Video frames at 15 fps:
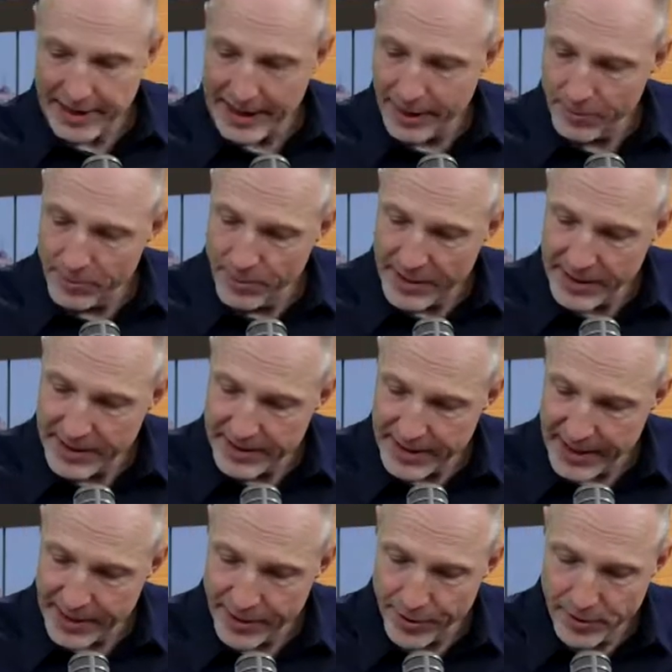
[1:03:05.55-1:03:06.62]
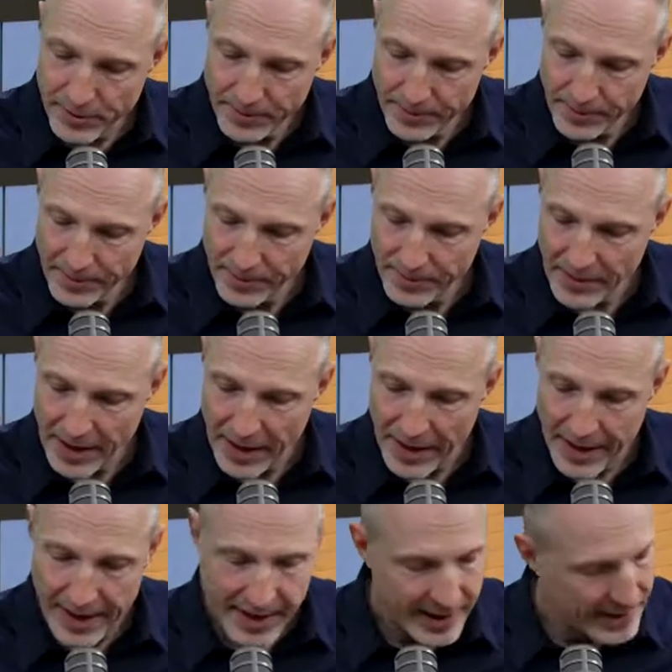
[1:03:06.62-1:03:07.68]
that would be Daniel
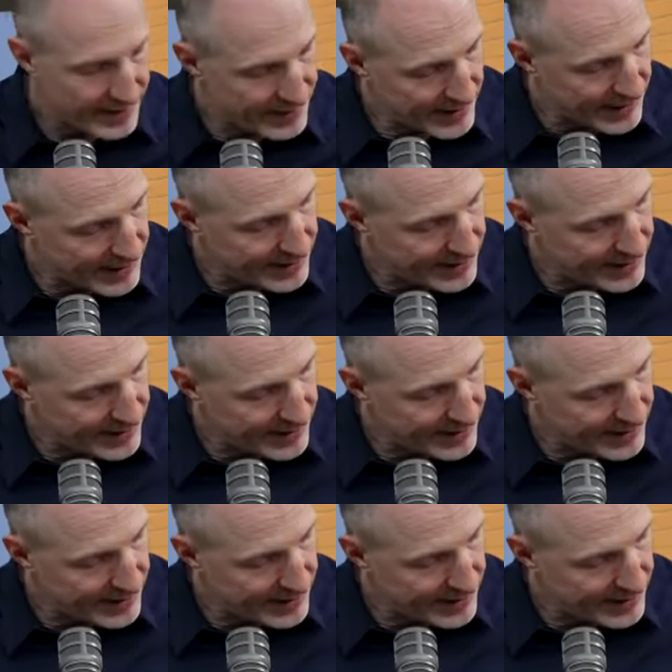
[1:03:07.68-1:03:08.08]
and uh,